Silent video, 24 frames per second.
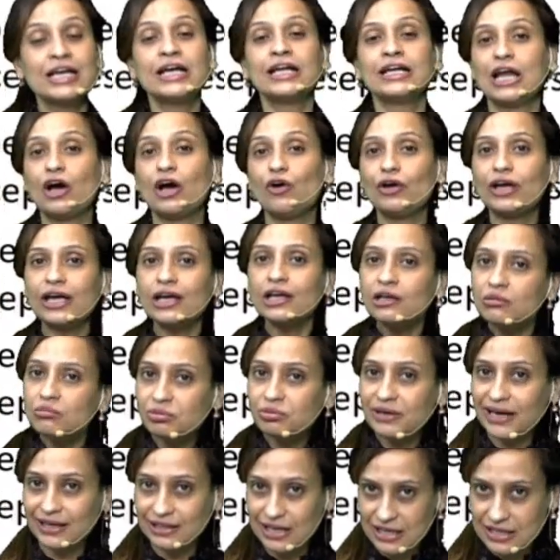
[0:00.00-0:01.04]
Now, in
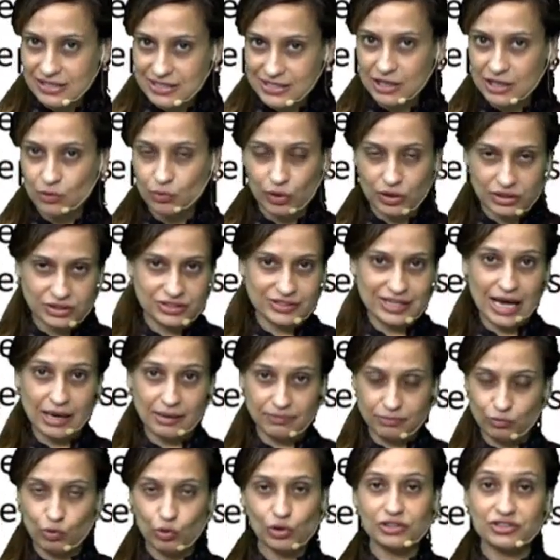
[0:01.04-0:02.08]
pregnancy, what
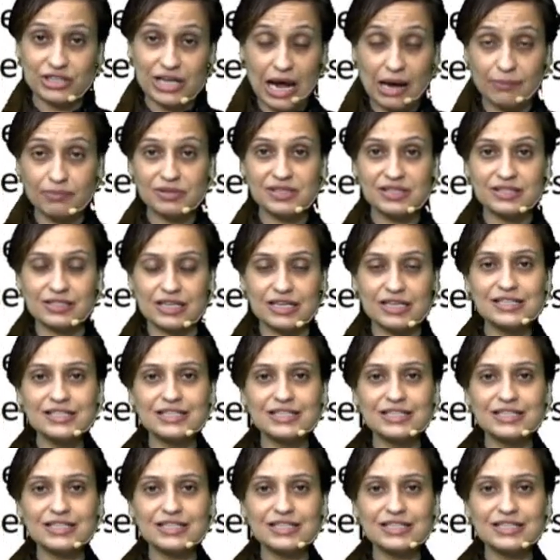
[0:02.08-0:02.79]
happens is